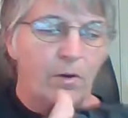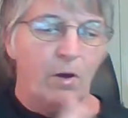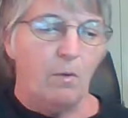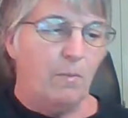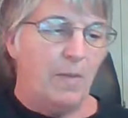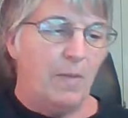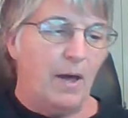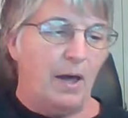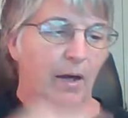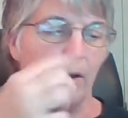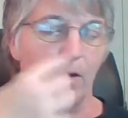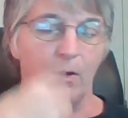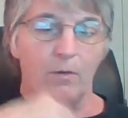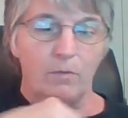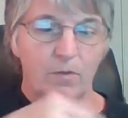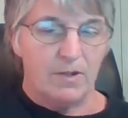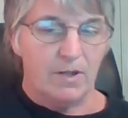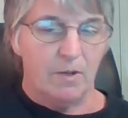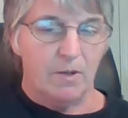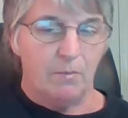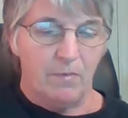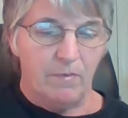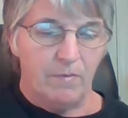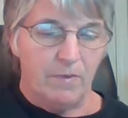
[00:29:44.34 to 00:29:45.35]
go back on
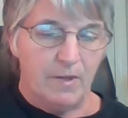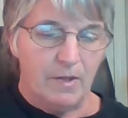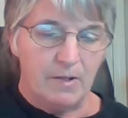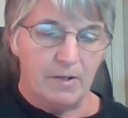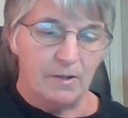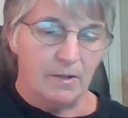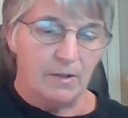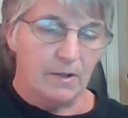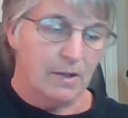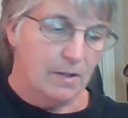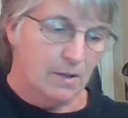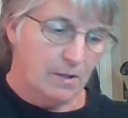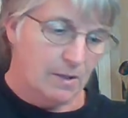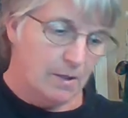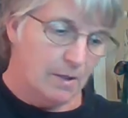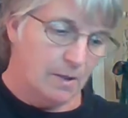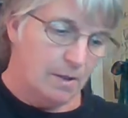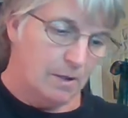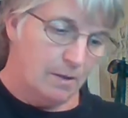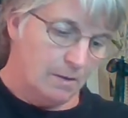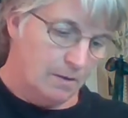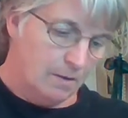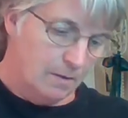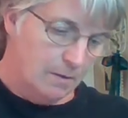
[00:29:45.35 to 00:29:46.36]
some of these listings,
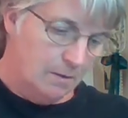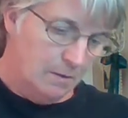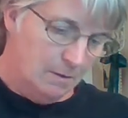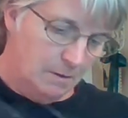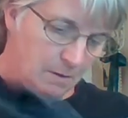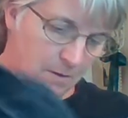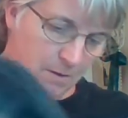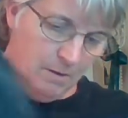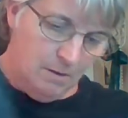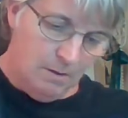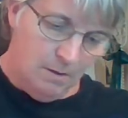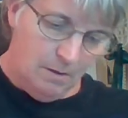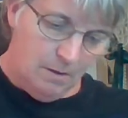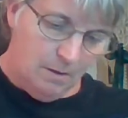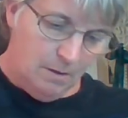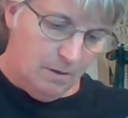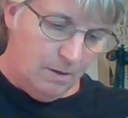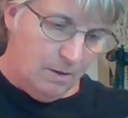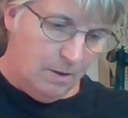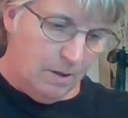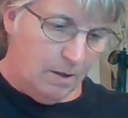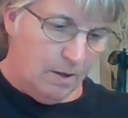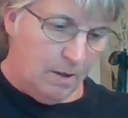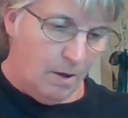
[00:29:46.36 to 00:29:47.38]

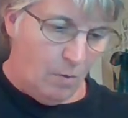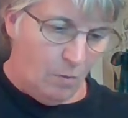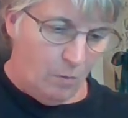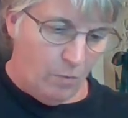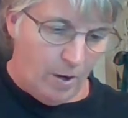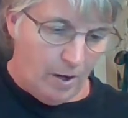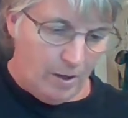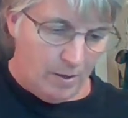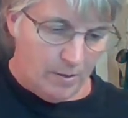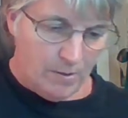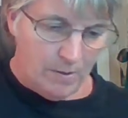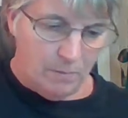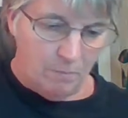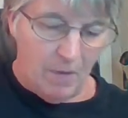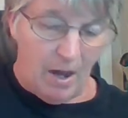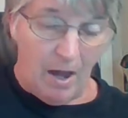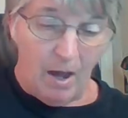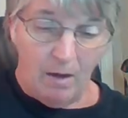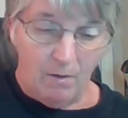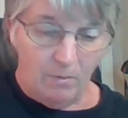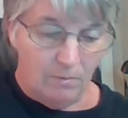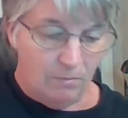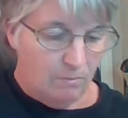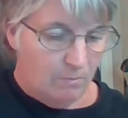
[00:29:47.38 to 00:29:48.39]
and I'll
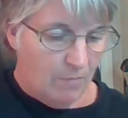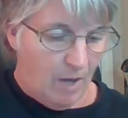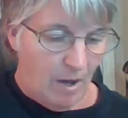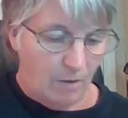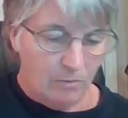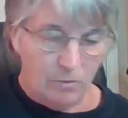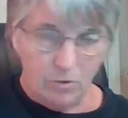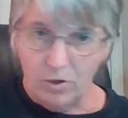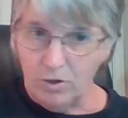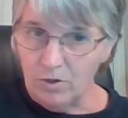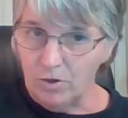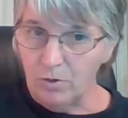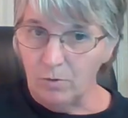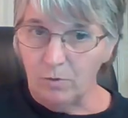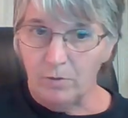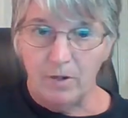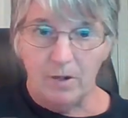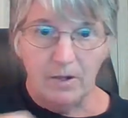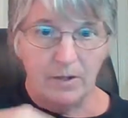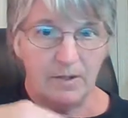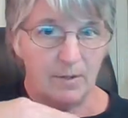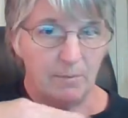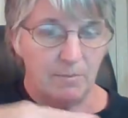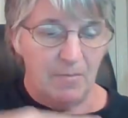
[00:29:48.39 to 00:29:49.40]
just do it
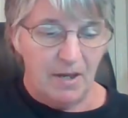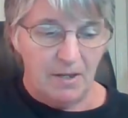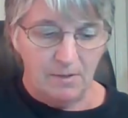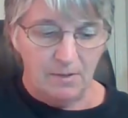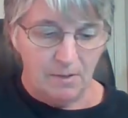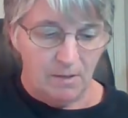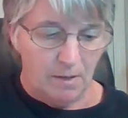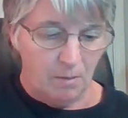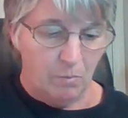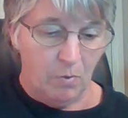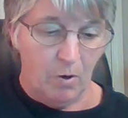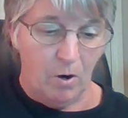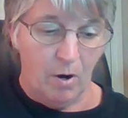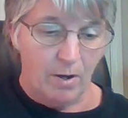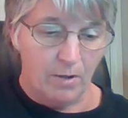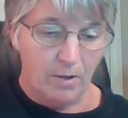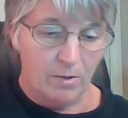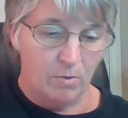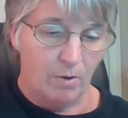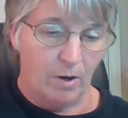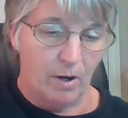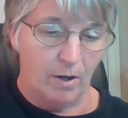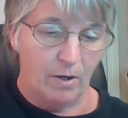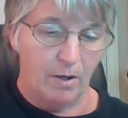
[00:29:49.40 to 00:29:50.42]
as a basic
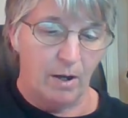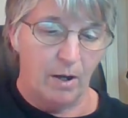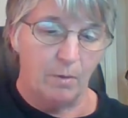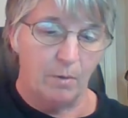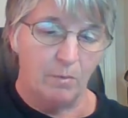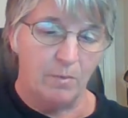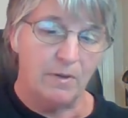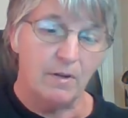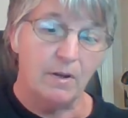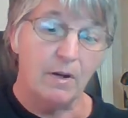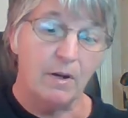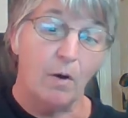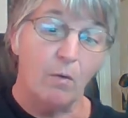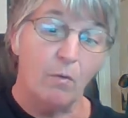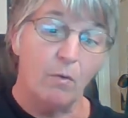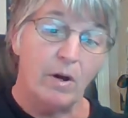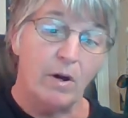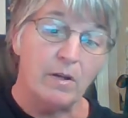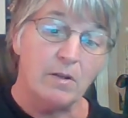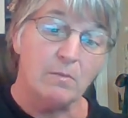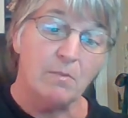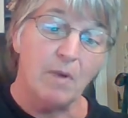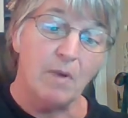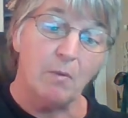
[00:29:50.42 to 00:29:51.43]
price right now, but then I'll
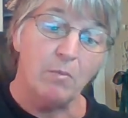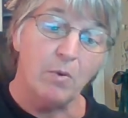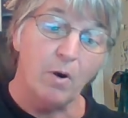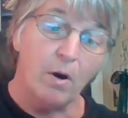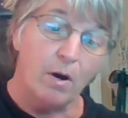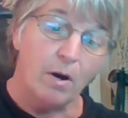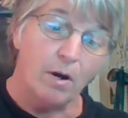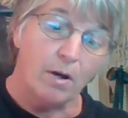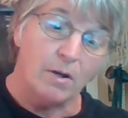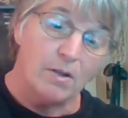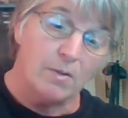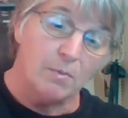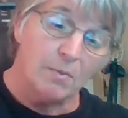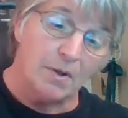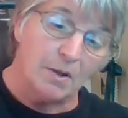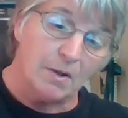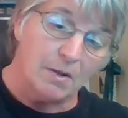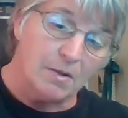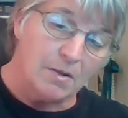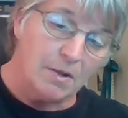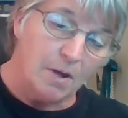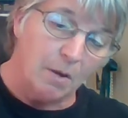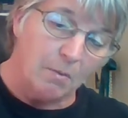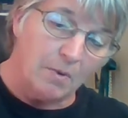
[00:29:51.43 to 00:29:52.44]
raise my price
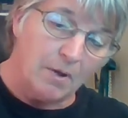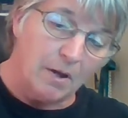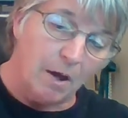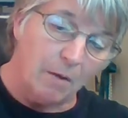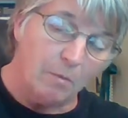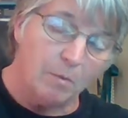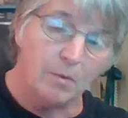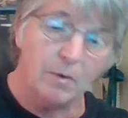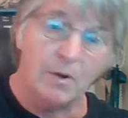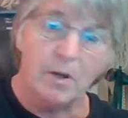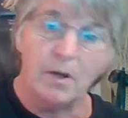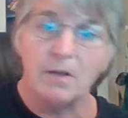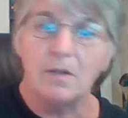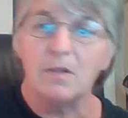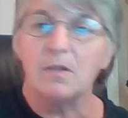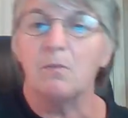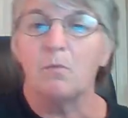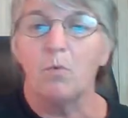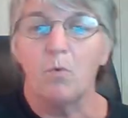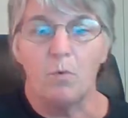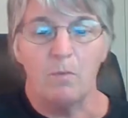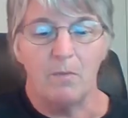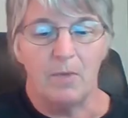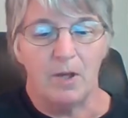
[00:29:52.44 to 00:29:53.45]
because I'll be able to get
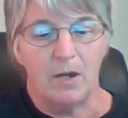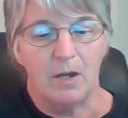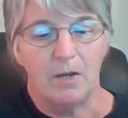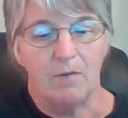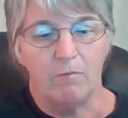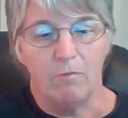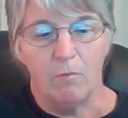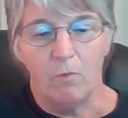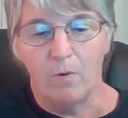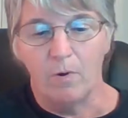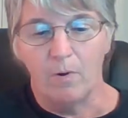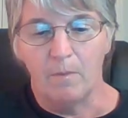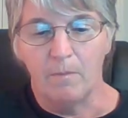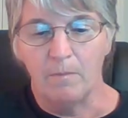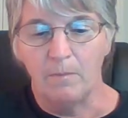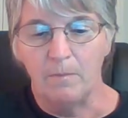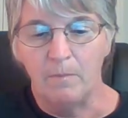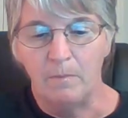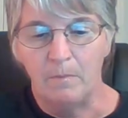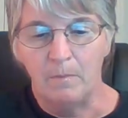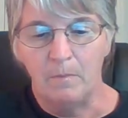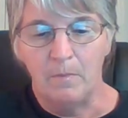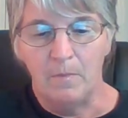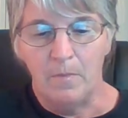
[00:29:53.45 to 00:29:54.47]
some more money for them
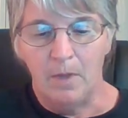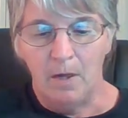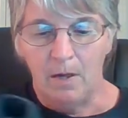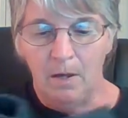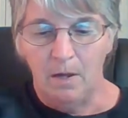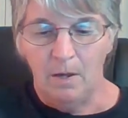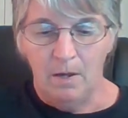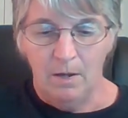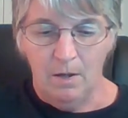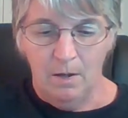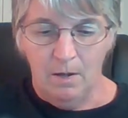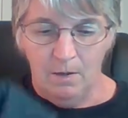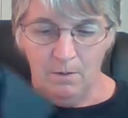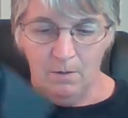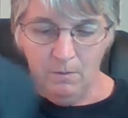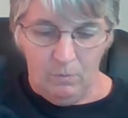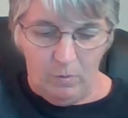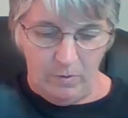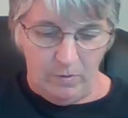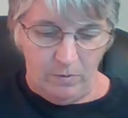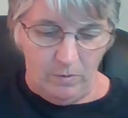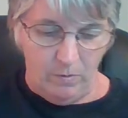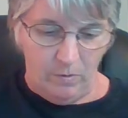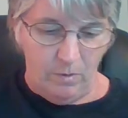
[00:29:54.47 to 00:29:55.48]

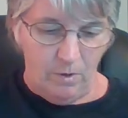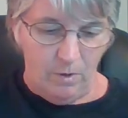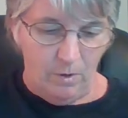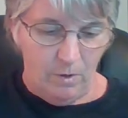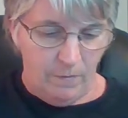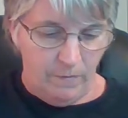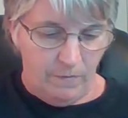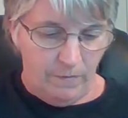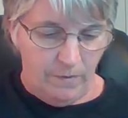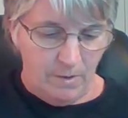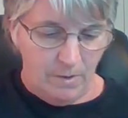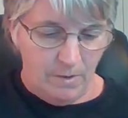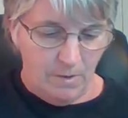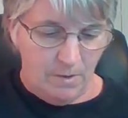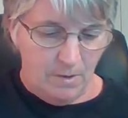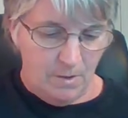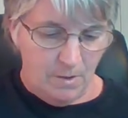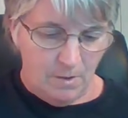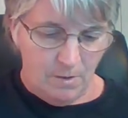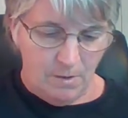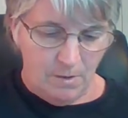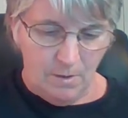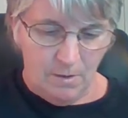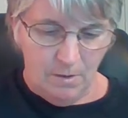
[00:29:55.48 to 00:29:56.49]
when they're of the
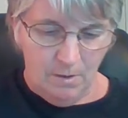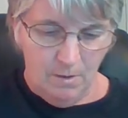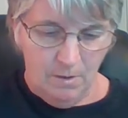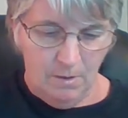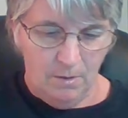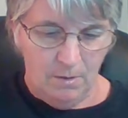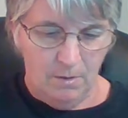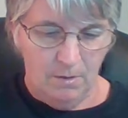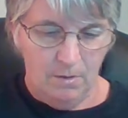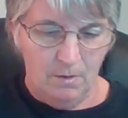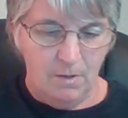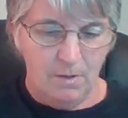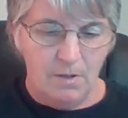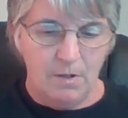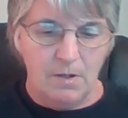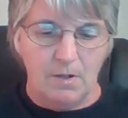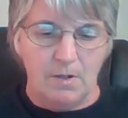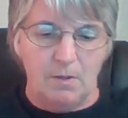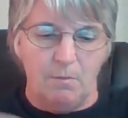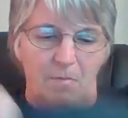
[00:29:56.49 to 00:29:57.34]
season. This is